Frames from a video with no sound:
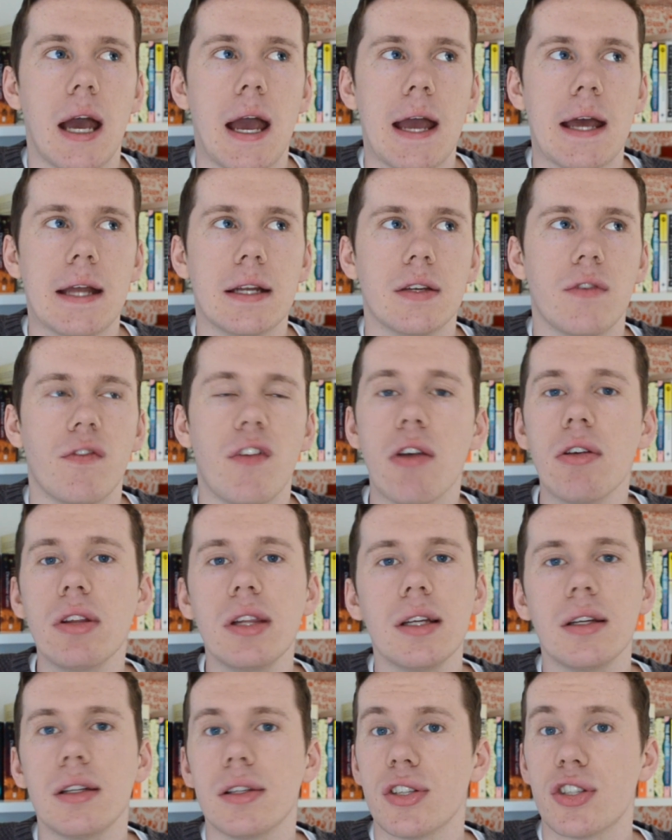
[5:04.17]
and very
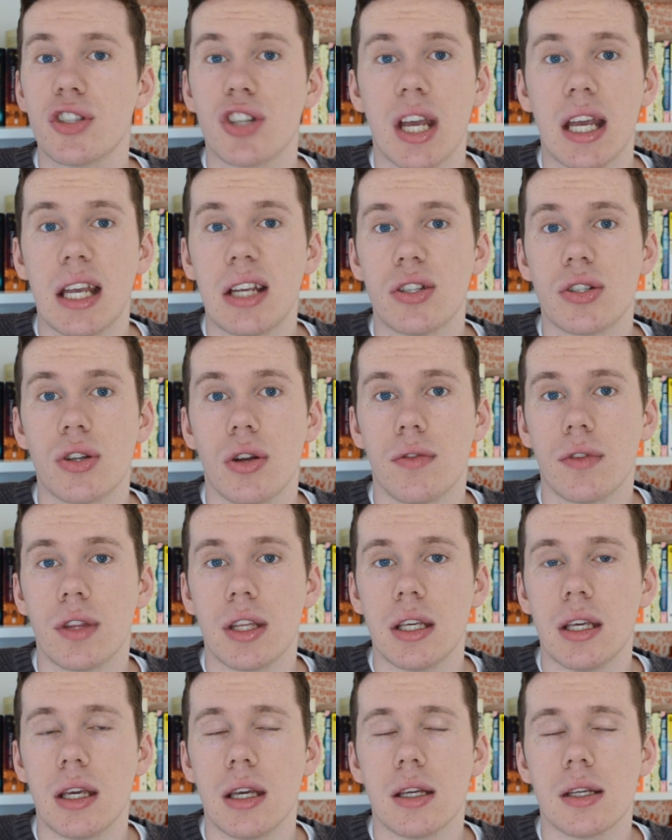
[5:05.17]
little has changed over the
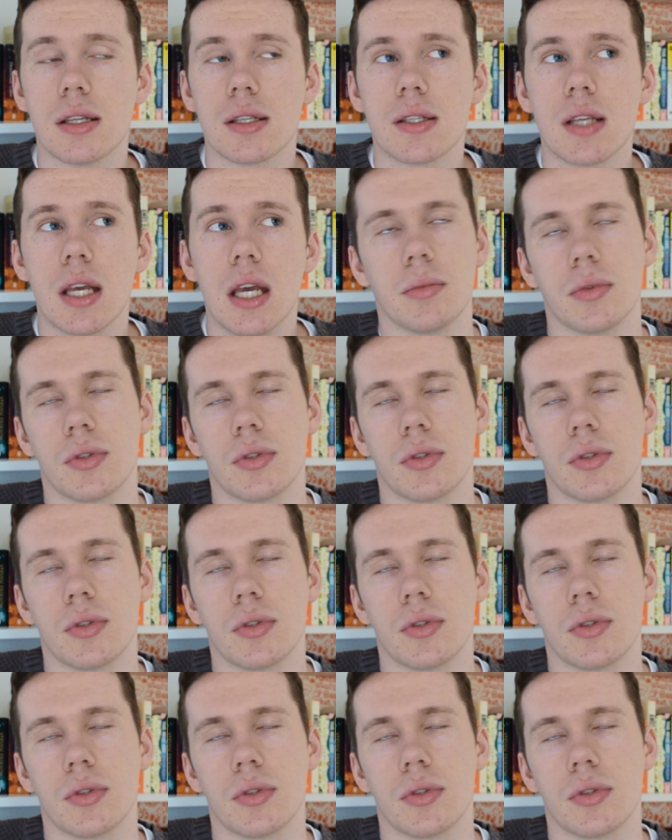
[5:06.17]
years.